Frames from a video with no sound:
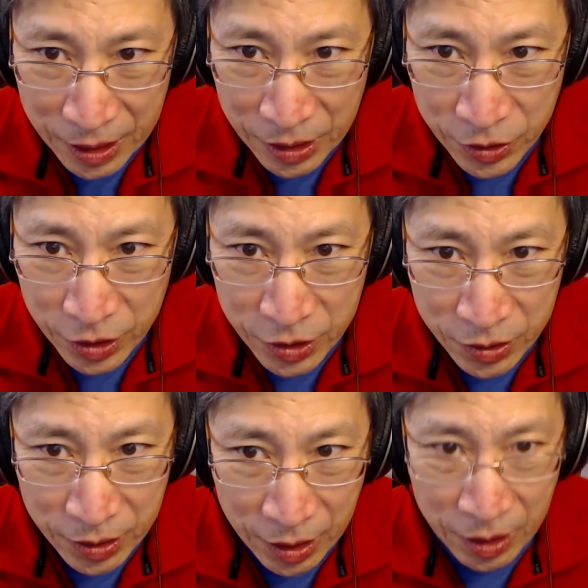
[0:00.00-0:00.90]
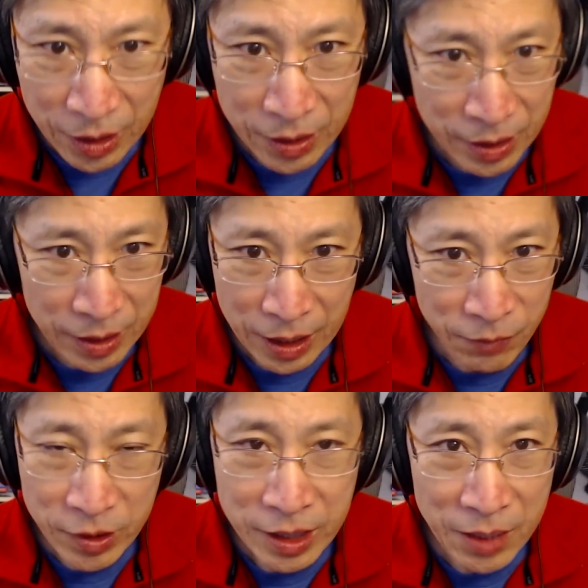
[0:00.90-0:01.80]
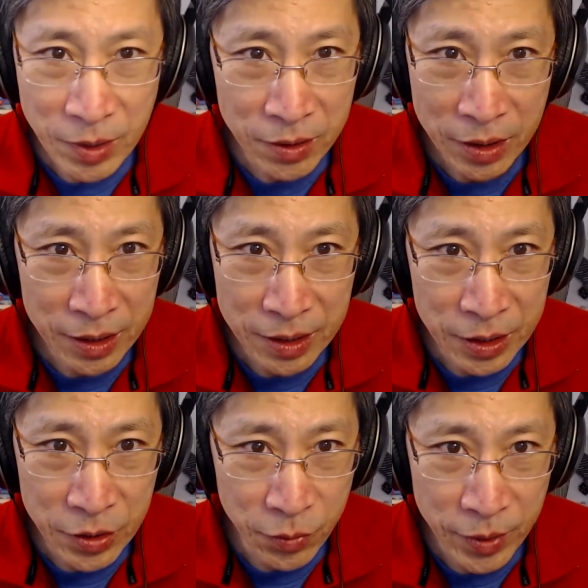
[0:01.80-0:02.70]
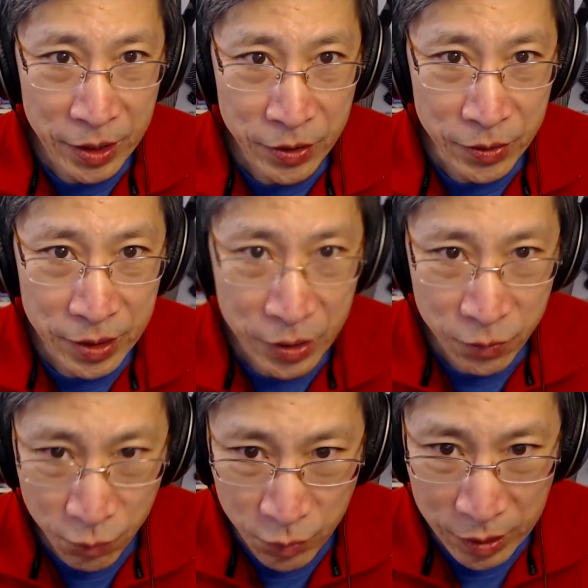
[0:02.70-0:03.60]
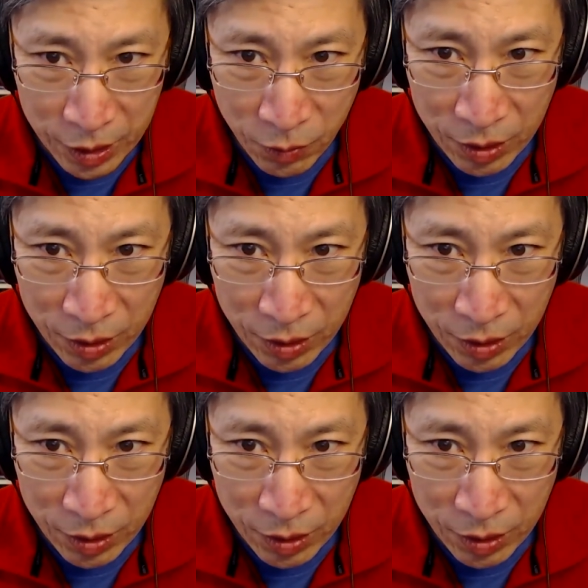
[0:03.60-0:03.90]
You just every time I look at these new pictures, it's really quite